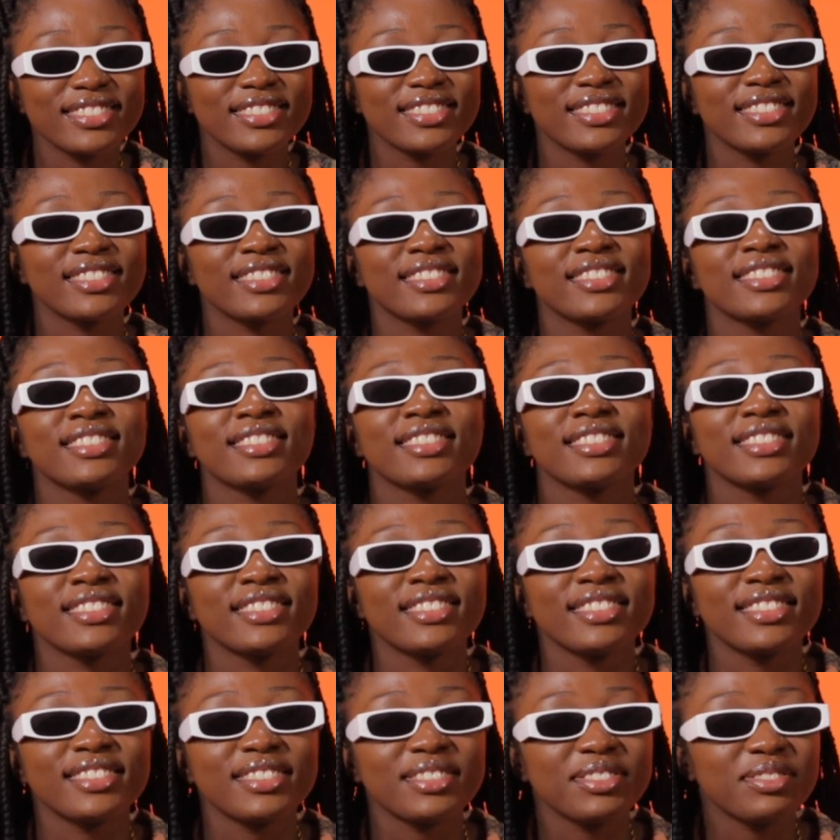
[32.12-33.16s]

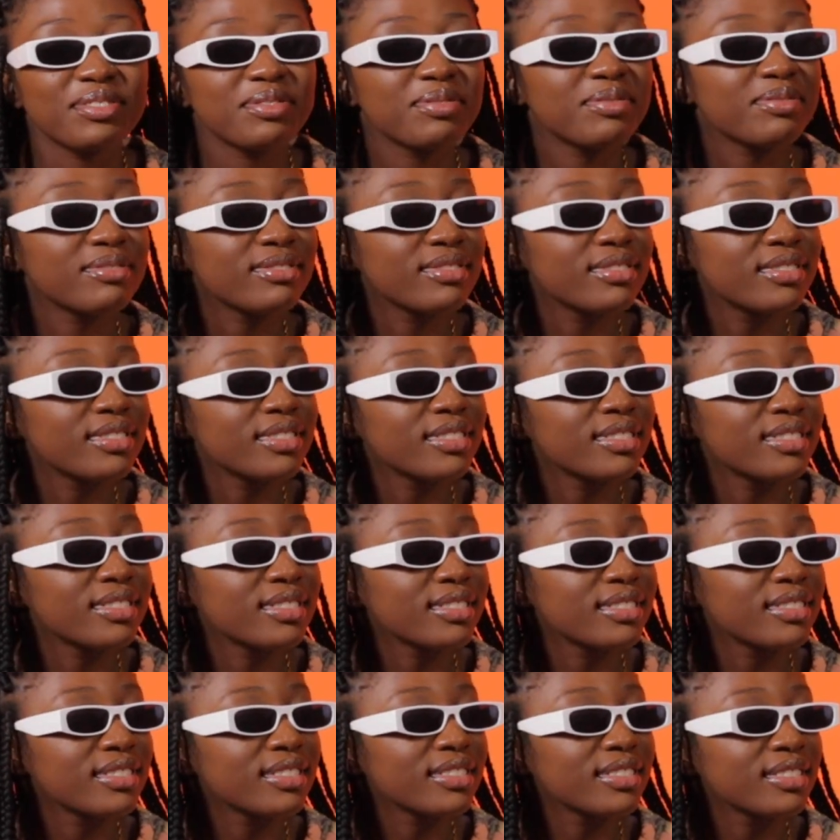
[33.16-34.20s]

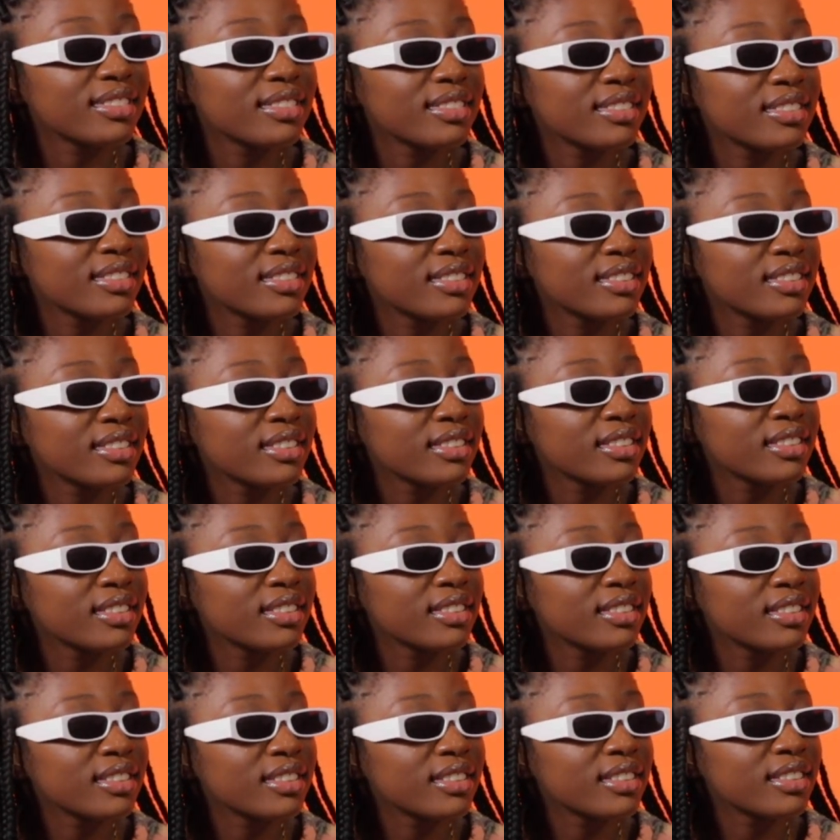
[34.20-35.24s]

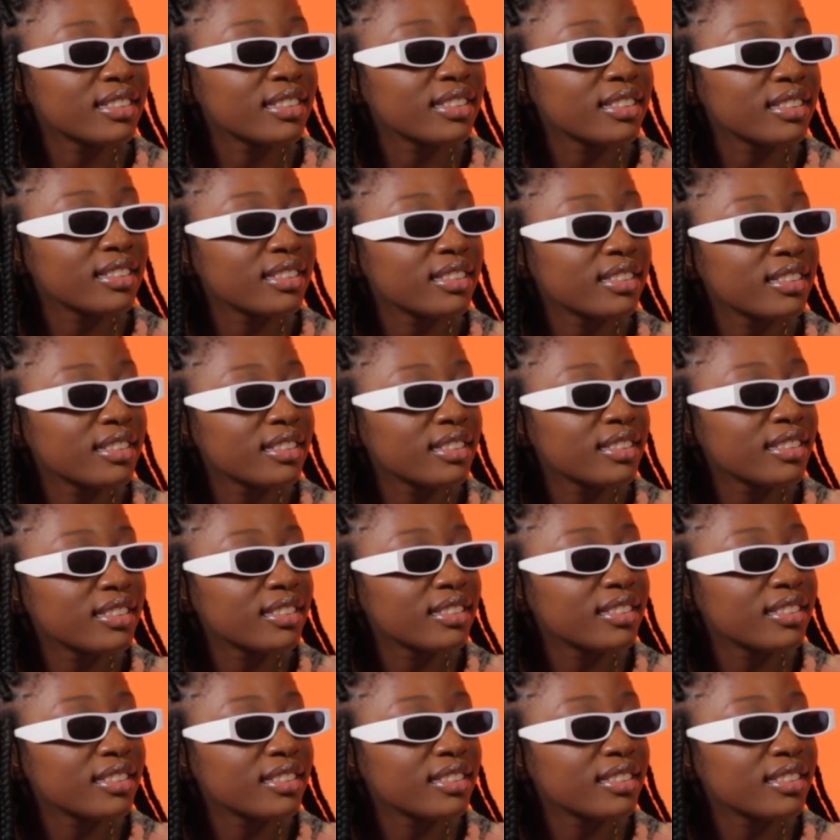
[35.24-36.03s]
(not speaking)